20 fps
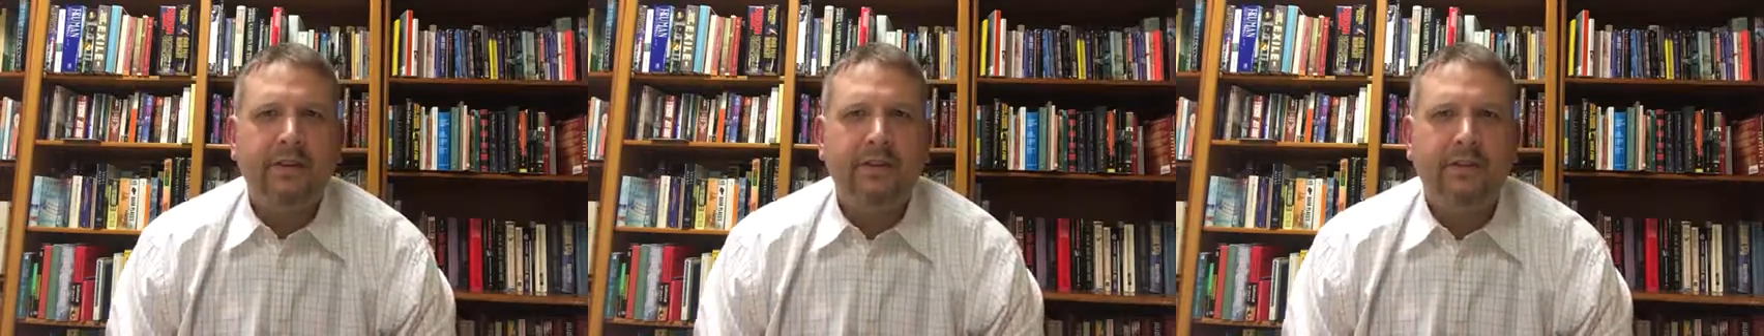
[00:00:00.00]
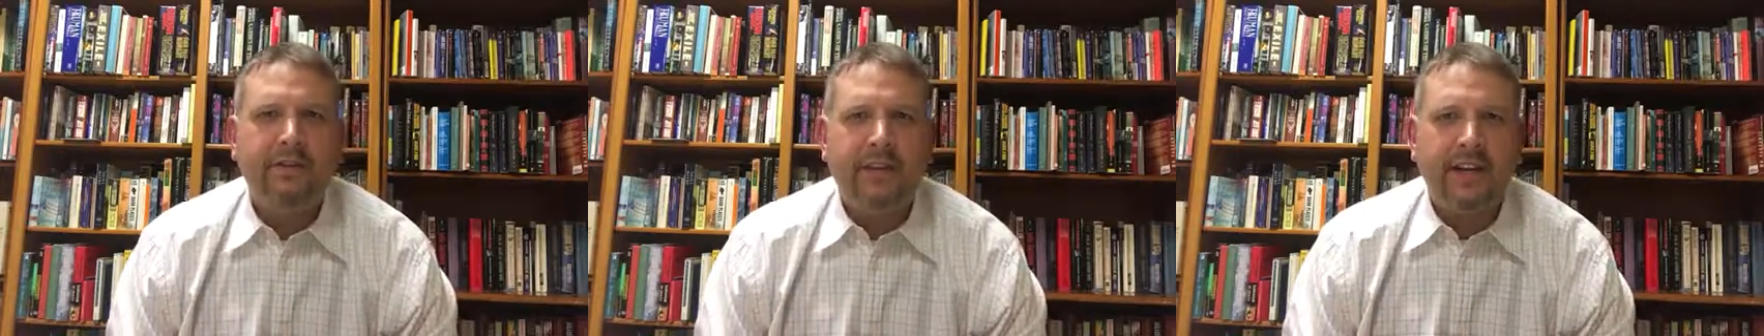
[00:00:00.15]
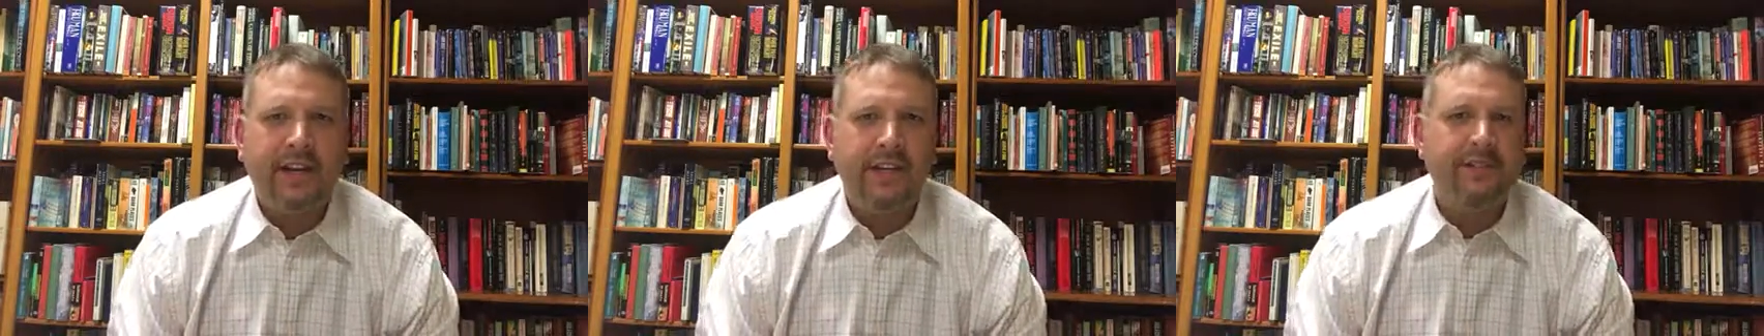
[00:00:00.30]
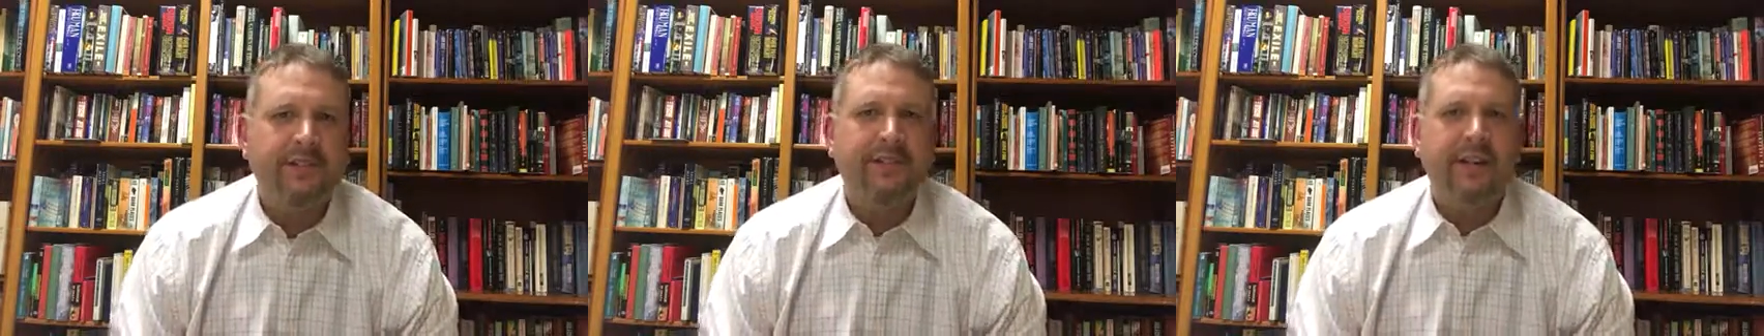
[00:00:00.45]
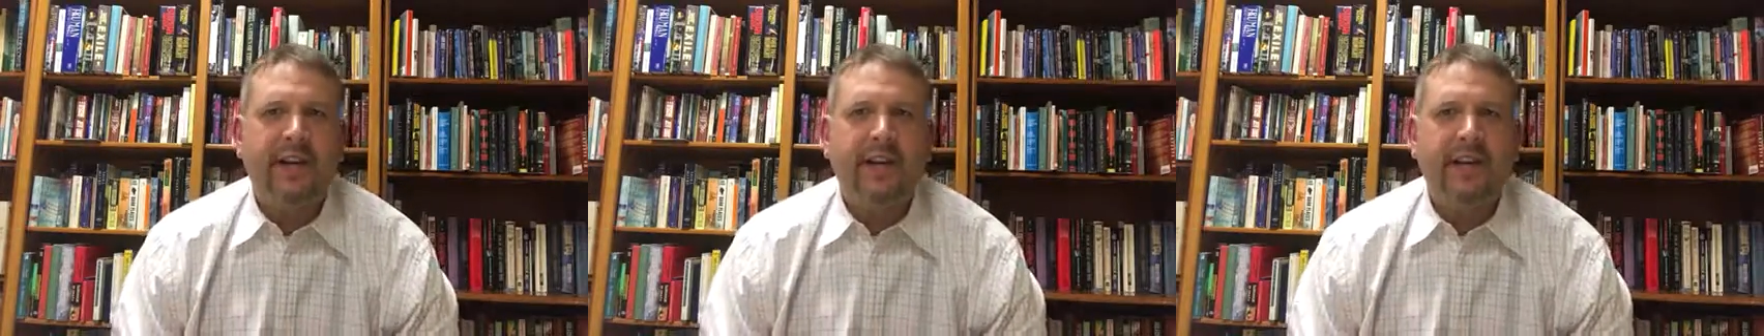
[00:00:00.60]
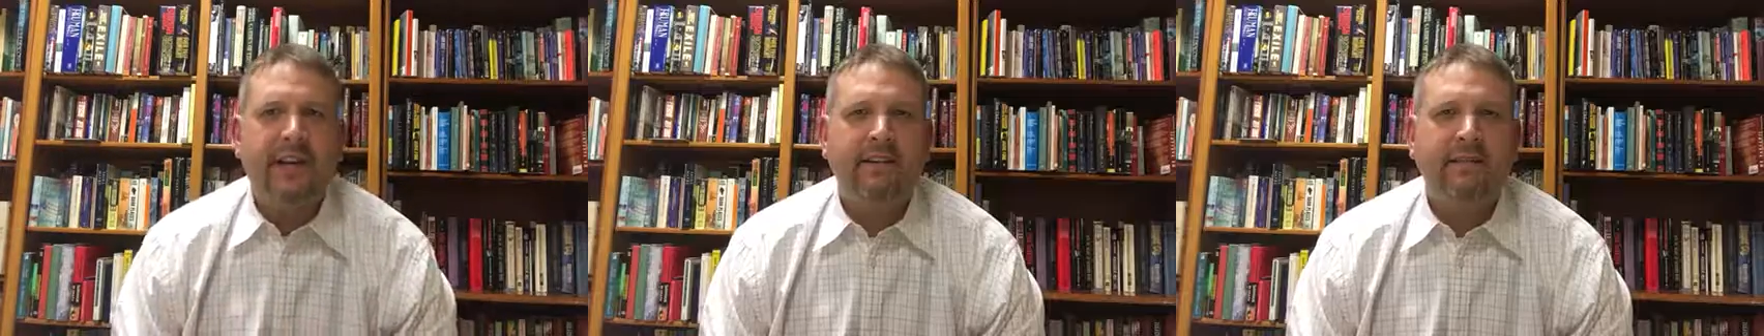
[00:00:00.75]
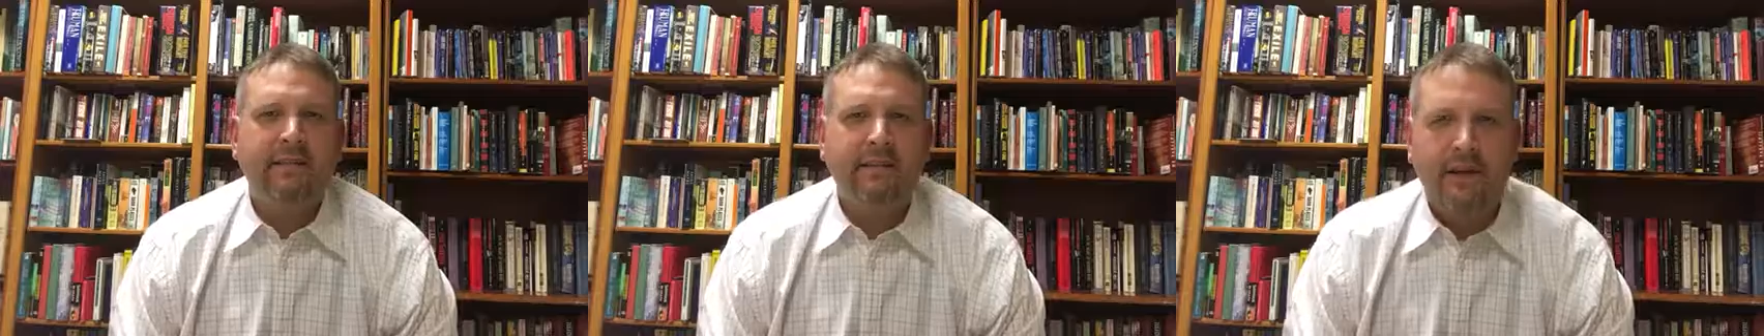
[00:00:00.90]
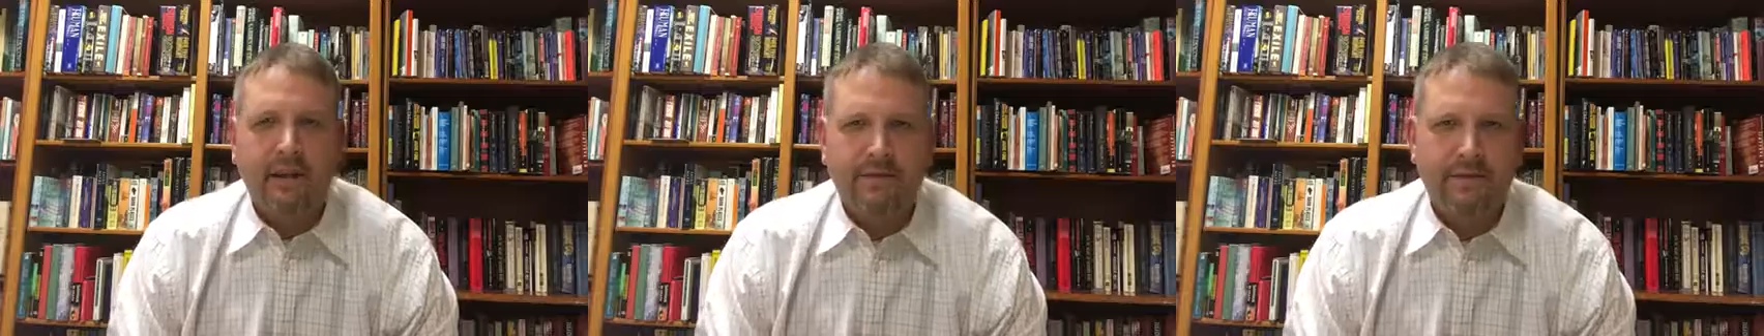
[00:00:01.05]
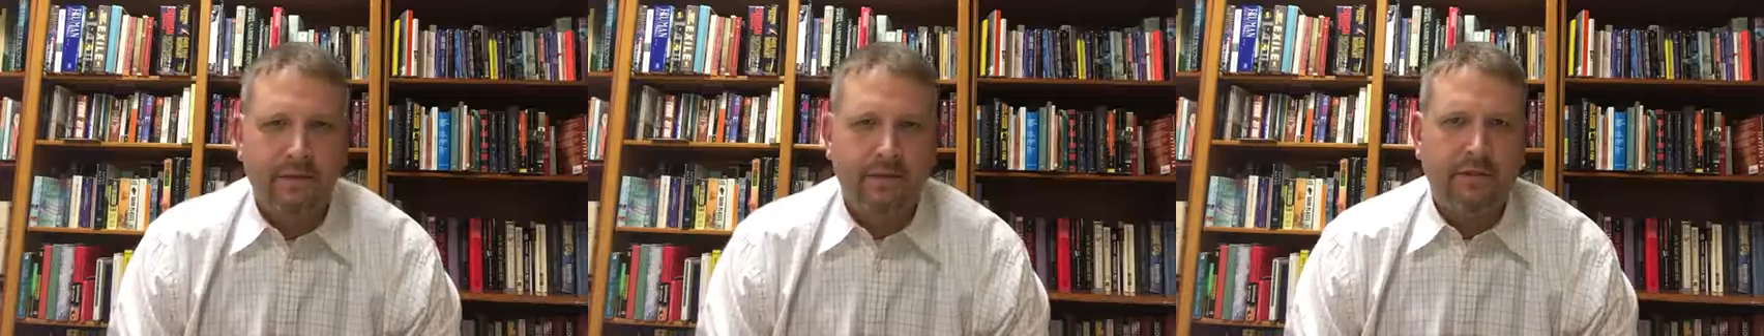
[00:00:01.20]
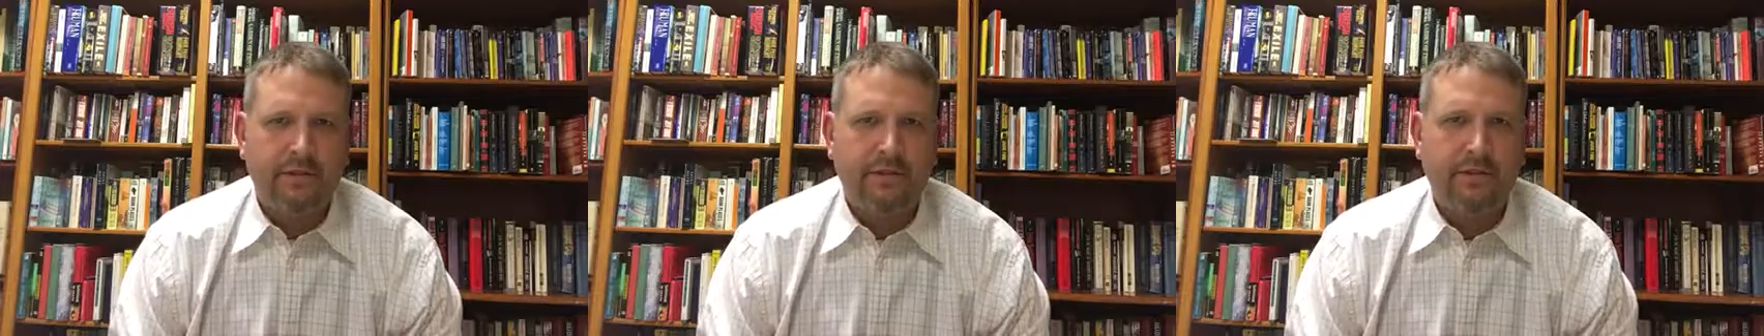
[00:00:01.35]
sycophant
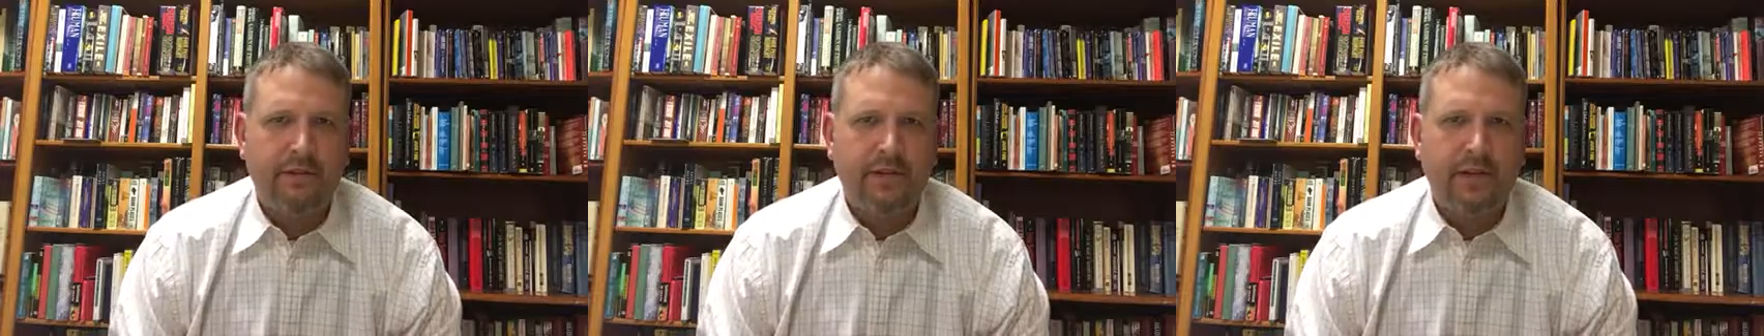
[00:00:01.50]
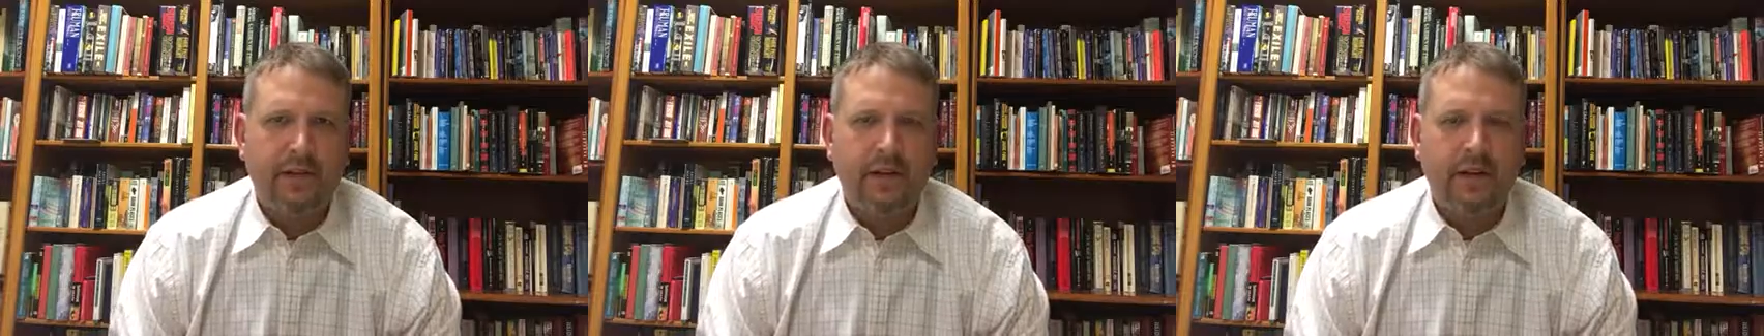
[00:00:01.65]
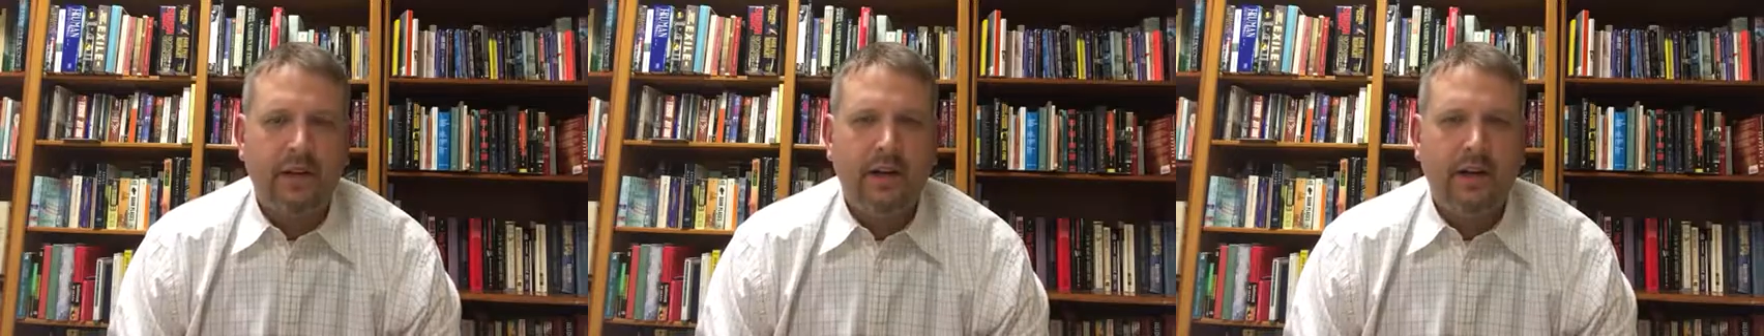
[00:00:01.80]
lovers